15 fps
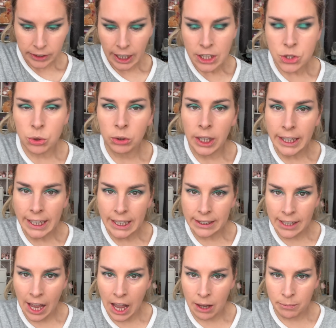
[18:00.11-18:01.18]
I don't like eating
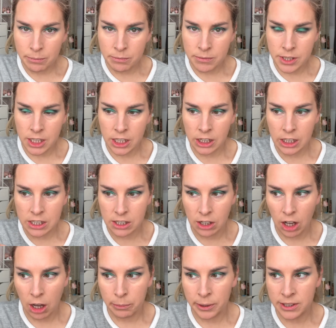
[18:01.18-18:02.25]
the hams and the
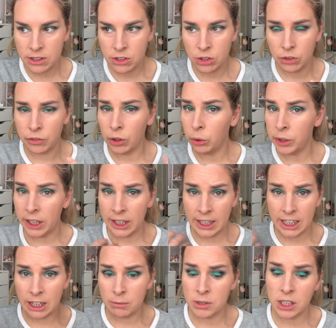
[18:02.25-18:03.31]
salamis and stuff, although you can
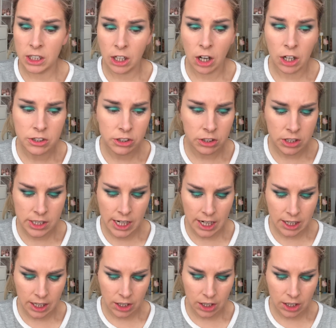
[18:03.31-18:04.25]
eat them till your heart's content.